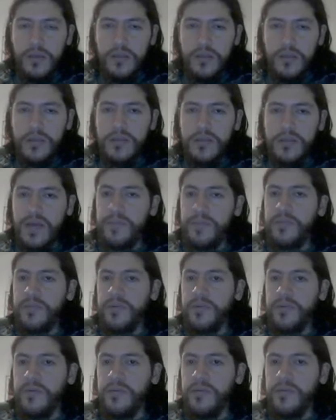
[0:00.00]
The
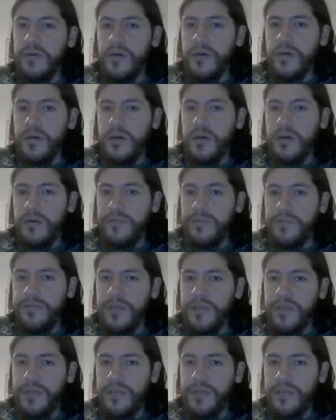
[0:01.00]
sample of